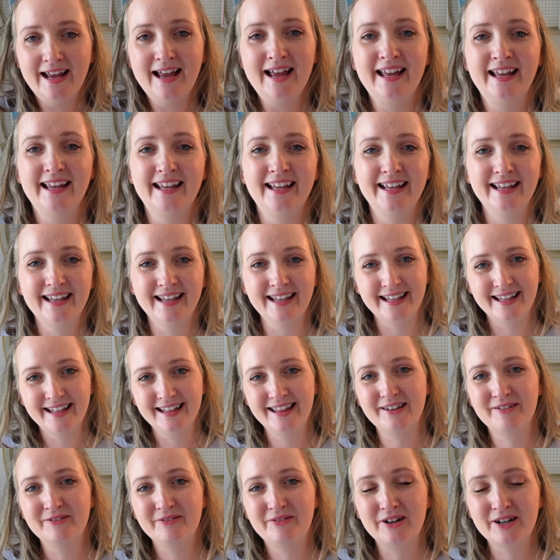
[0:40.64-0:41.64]

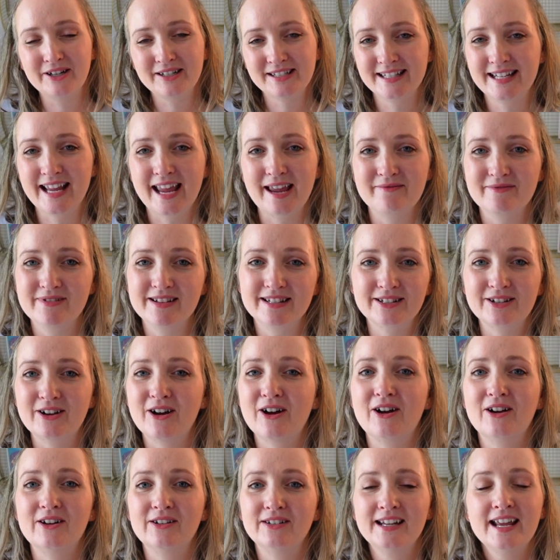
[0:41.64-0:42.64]
the first game is
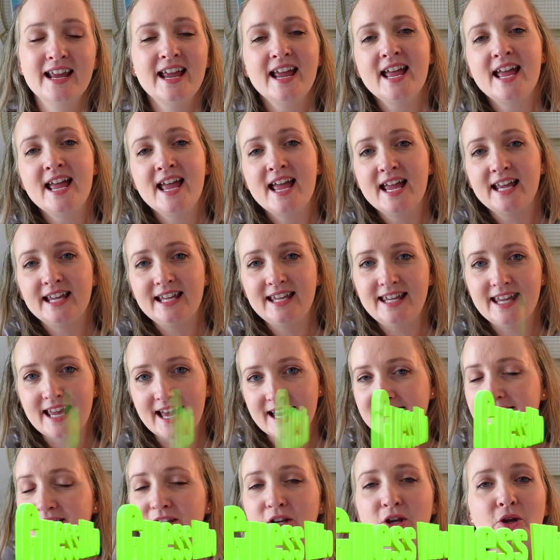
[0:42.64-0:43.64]
called
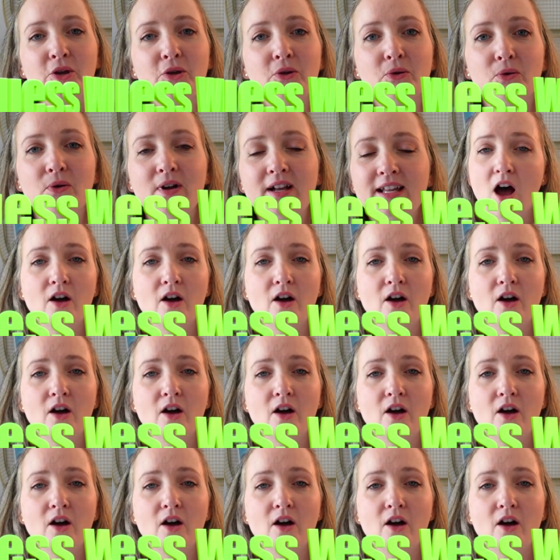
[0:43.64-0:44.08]
Guess Who.